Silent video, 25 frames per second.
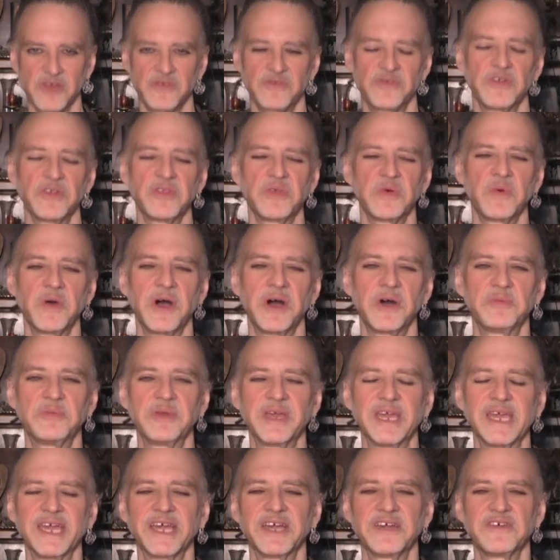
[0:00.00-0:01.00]
for the well
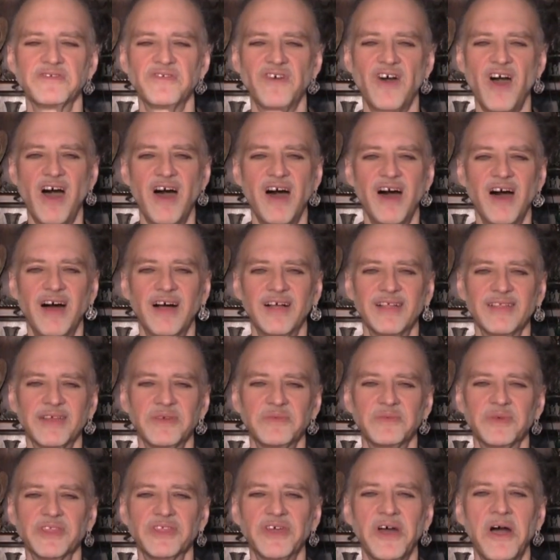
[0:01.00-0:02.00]
being of all
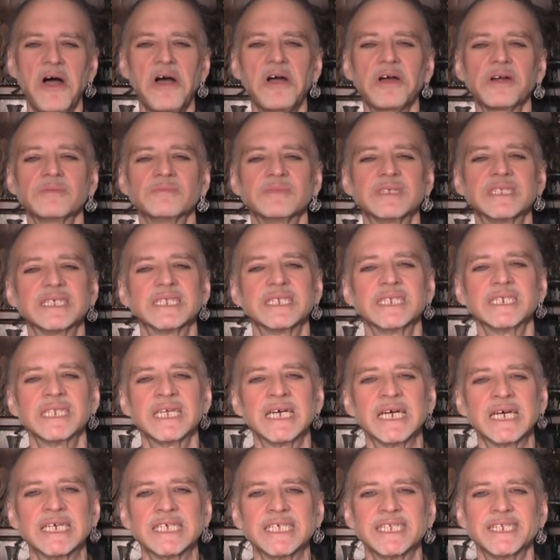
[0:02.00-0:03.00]
and with harm to
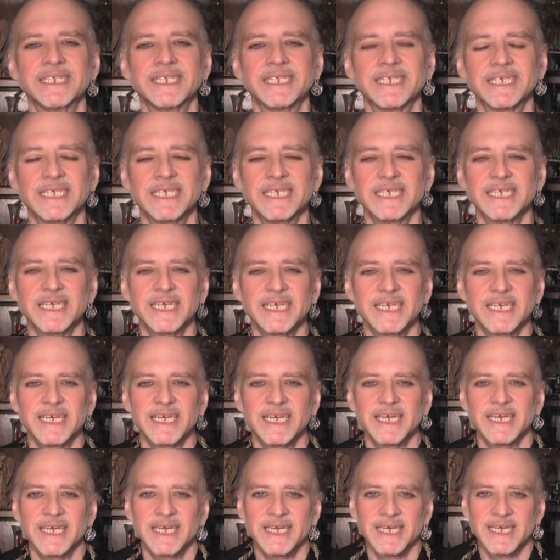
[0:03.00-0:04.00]
none.
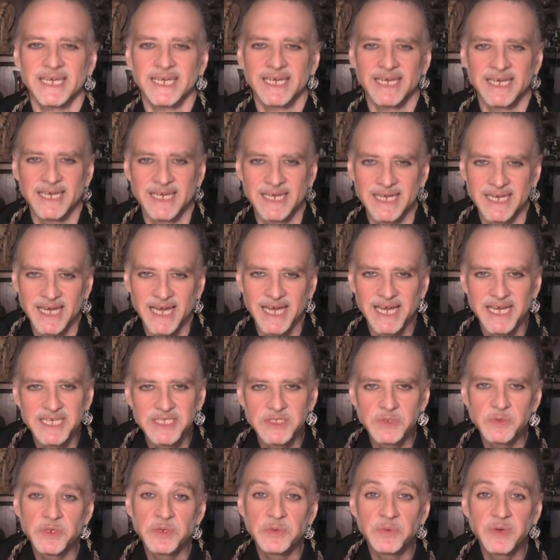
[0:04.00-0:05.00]

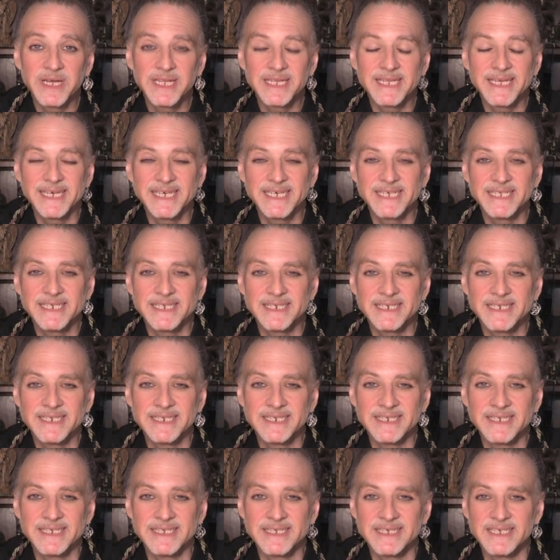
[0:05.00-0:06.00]
As we will it,
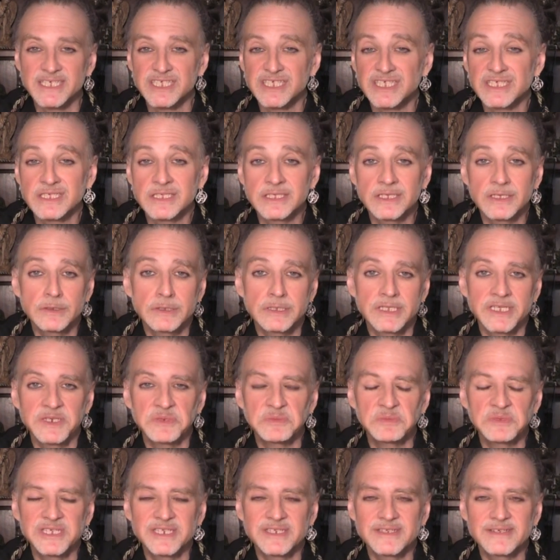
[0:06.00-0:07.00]
so
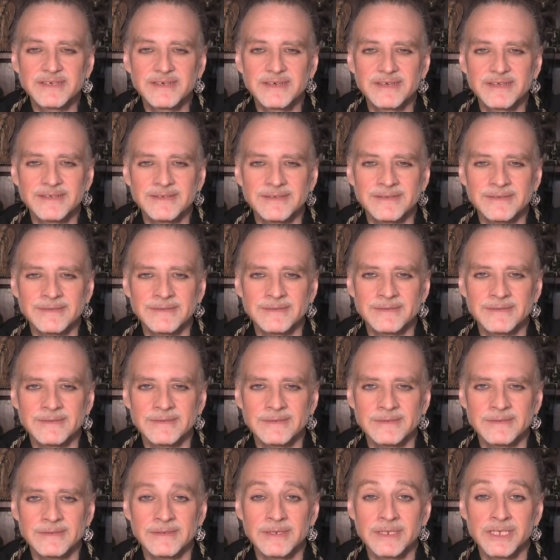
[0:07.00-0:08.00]
let it be done.
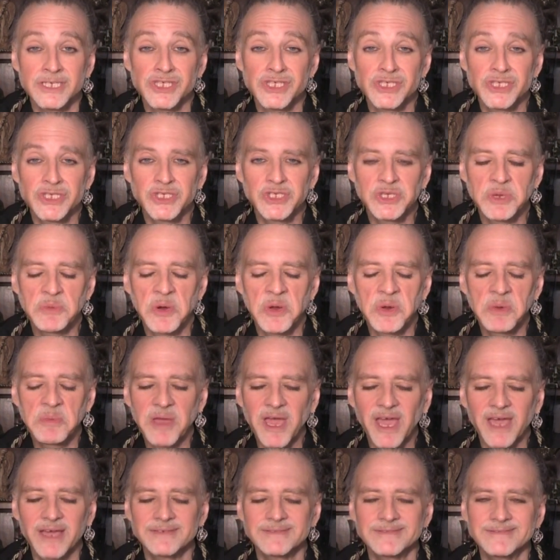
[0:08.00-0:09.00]
So
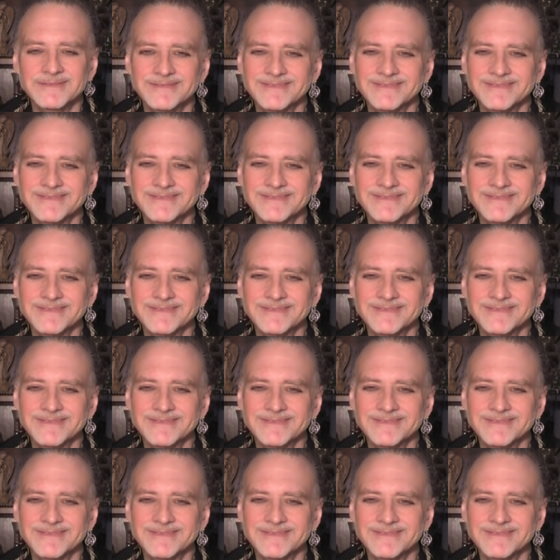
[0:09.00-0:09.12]
be